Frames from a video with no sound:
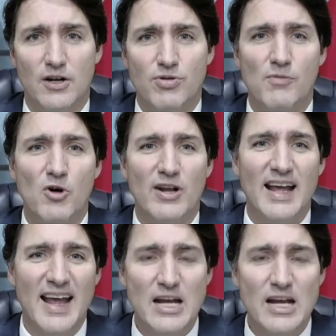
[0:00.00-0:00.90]
promoting
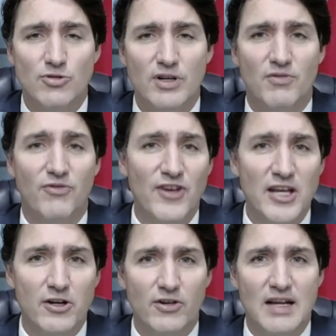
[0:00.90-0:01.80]
hatred,
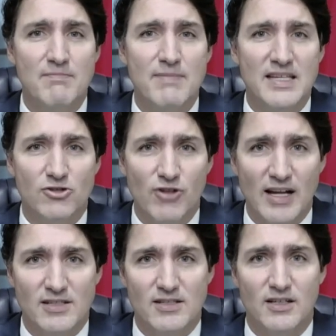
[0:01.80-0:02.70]
fear, and
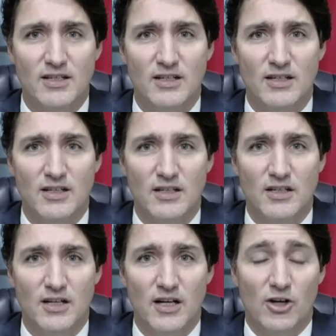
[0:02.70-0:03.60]
mistrust
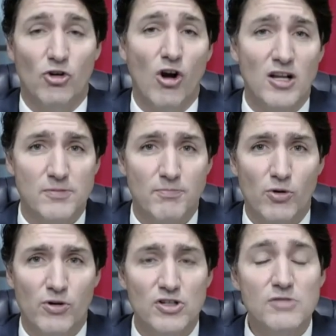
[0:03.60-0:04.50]
across
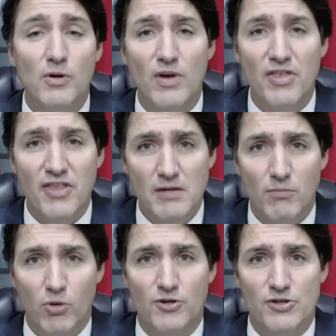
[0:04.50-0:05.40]
borders, but
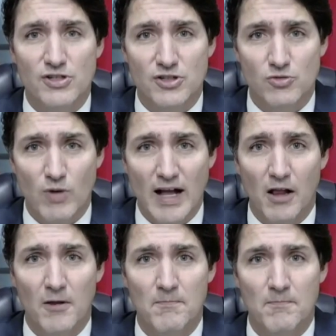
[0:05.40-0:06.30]
within borders as
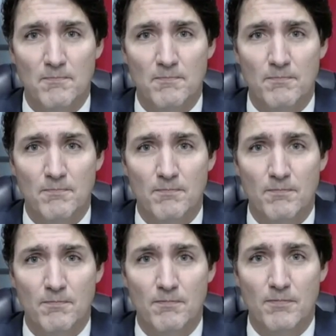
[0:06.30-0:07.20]
well.
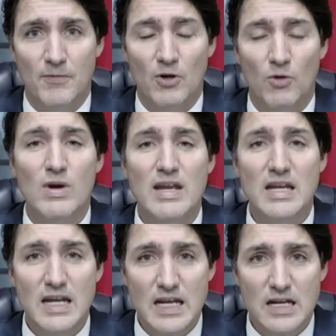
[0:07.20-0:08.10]
We
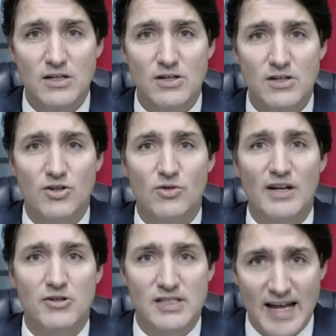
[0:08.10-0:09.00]
need to
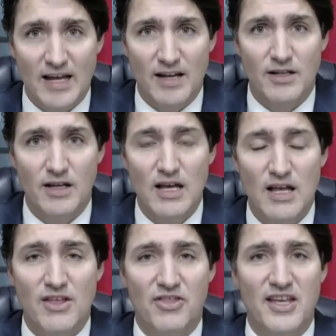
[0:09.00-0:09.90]
understand
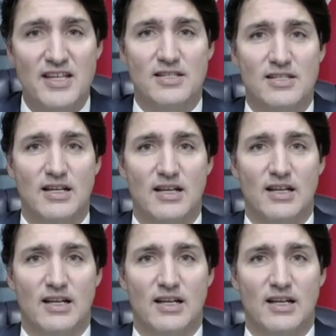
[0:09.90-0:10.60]
that this